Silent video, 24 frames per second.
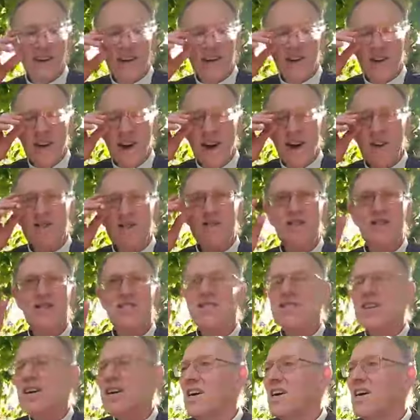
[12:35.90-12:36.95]
Not to
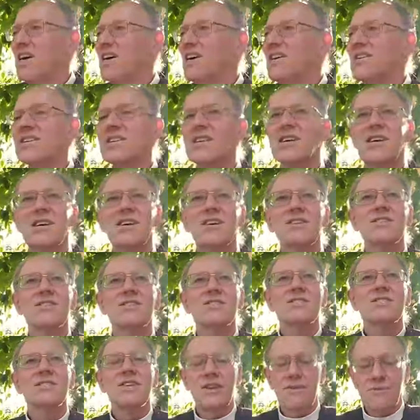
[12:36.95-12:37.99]
turn
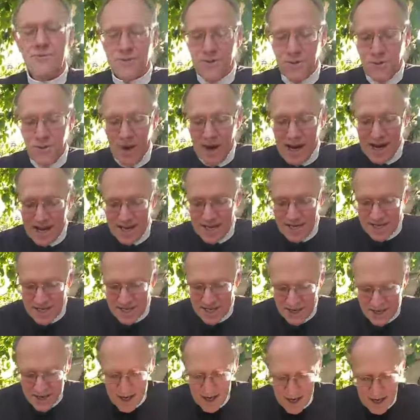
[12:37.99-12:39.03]
to sinful ways.
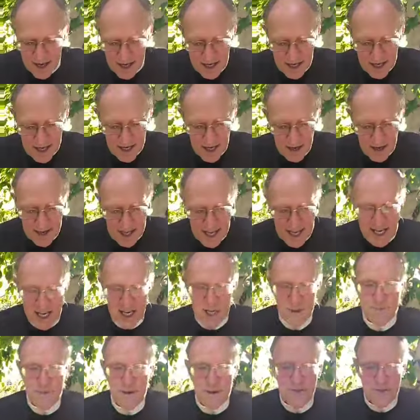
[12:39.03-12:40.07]
So let
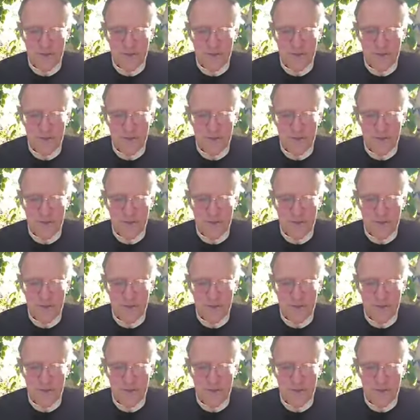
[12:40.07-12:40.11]
us be